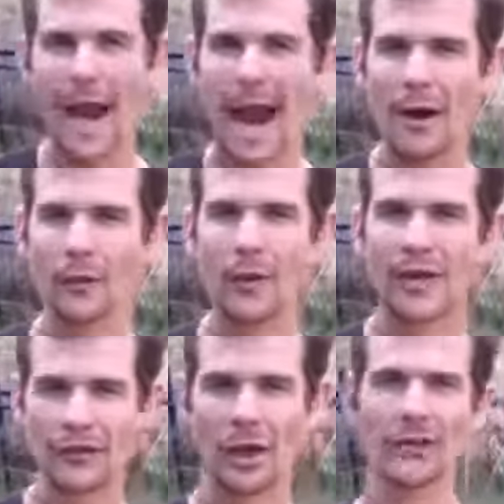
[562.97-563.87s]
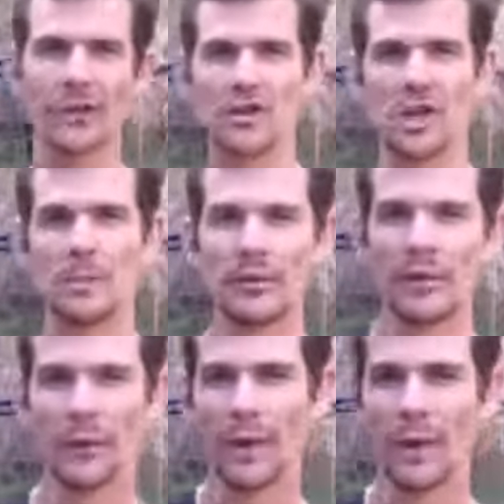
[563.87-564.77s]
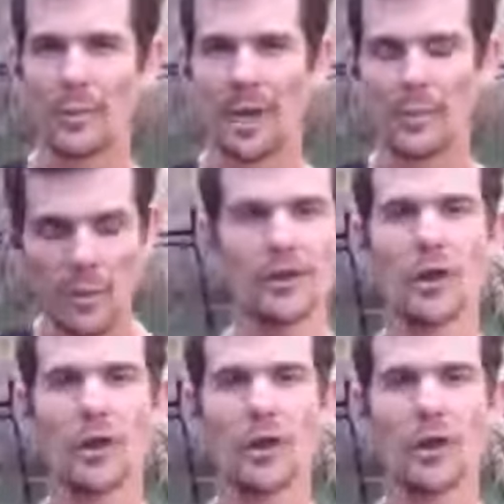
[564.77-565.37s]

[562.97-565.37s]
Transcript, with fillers: powerful insights I can share with myself and other people.